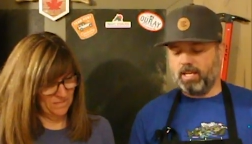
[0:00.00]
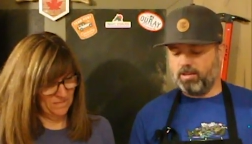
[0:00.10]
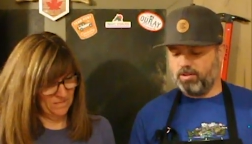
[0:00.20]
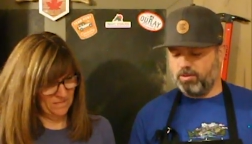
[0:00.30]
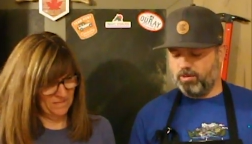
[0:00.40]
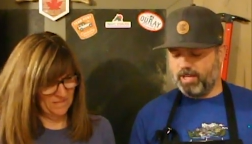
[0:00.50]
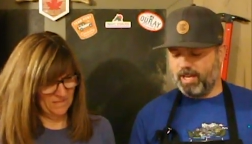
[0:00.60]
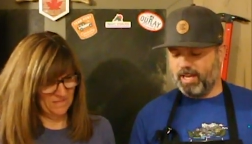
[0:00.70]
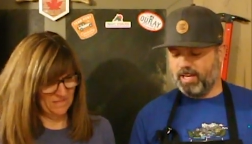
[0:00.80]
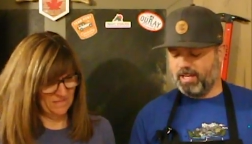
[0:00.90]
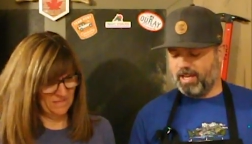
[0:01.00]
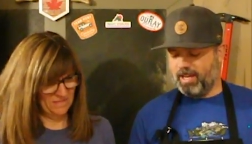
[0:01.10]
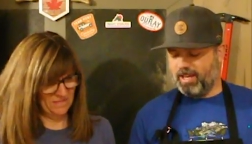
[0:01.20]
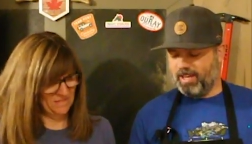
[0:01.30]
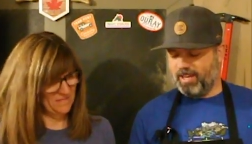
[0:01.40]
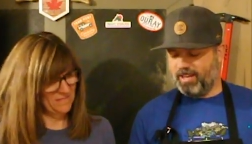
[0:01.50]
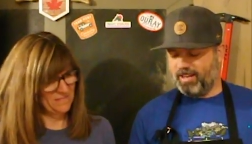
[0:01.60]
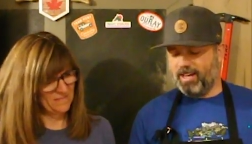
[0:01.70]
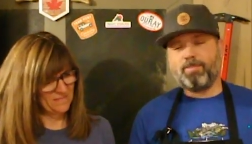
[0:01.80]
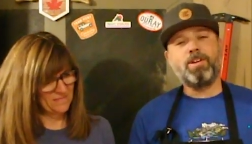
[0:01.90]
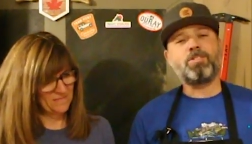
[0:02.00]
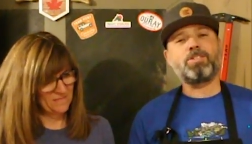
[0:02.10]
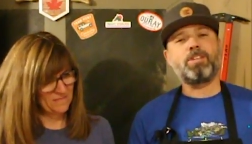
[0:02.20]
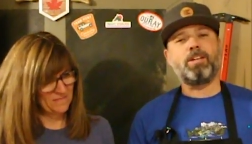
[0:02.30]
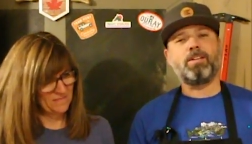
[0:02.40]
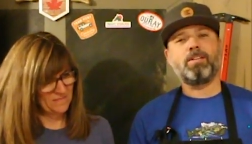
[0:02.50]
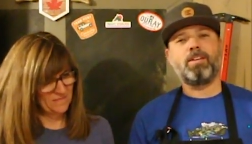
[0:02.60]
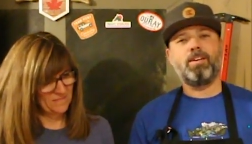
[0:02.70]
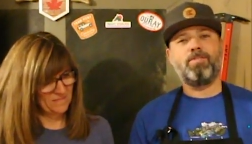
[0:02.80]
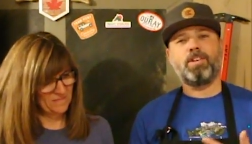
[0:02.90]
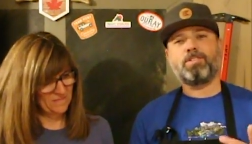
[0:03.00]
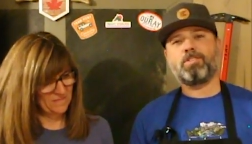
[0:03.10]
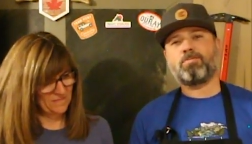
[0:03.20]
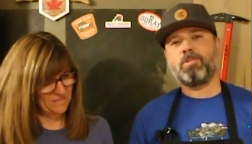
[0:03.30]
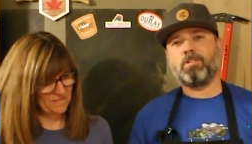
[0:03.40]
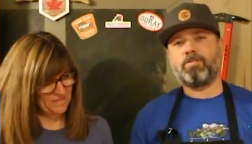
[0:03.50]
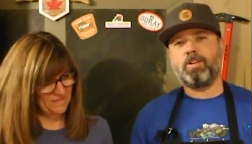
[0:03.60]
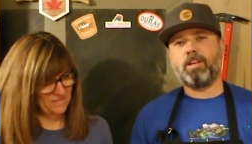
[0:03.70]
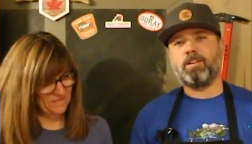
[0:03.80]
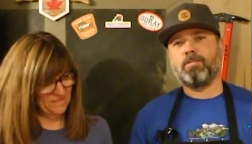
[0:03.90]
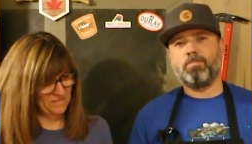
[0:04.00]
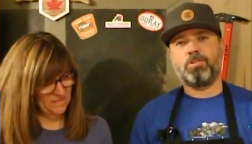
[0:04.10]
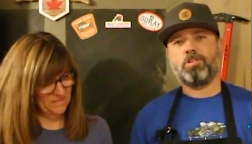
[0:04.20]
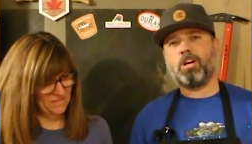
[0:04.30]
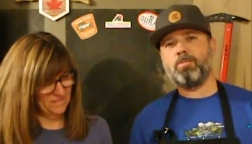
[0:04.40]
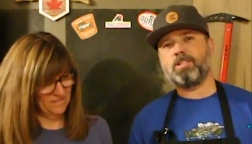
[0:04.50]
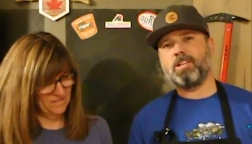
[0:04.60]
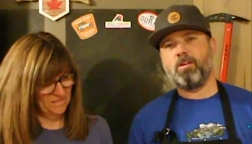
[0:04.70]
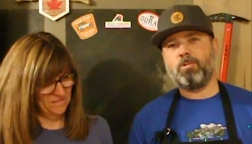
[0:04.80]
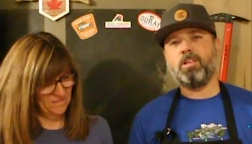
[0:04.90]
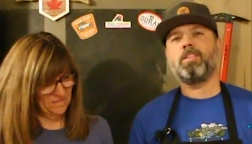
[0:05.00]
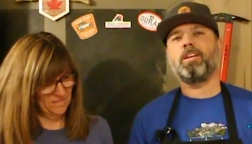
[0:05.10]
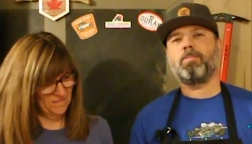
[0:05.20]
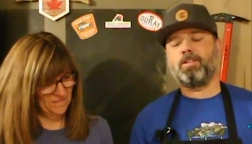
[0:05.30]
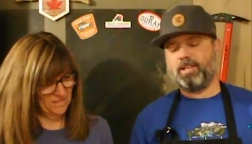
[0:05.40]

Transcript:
Speaker 1: in the UK. And I'm interested if this is real or fake. Put your comments down. What do you think about